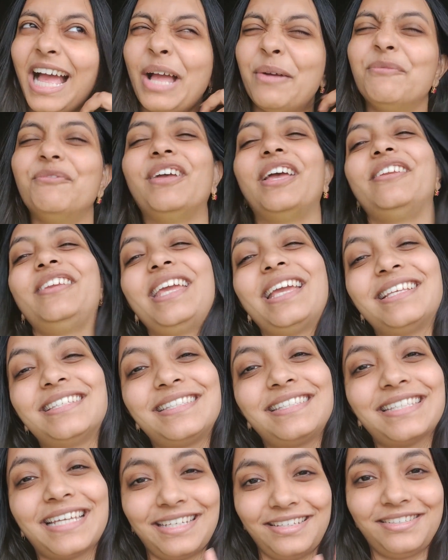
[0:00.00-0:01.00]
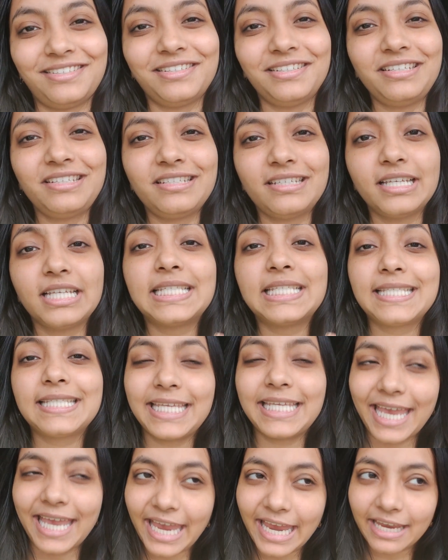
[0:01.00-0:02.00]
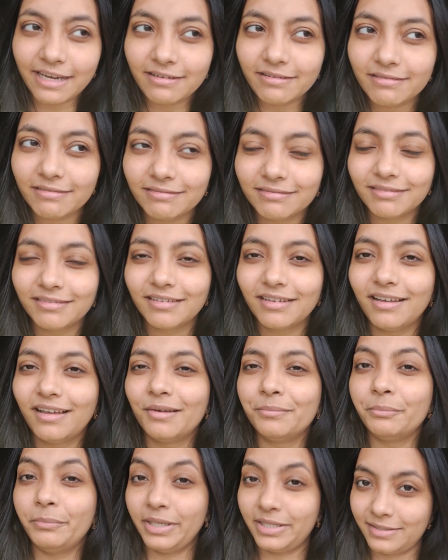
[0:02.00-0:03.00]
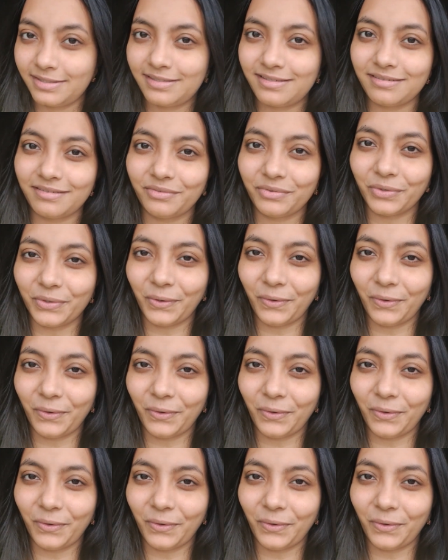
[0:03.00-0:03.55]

i'm very excited scared mixed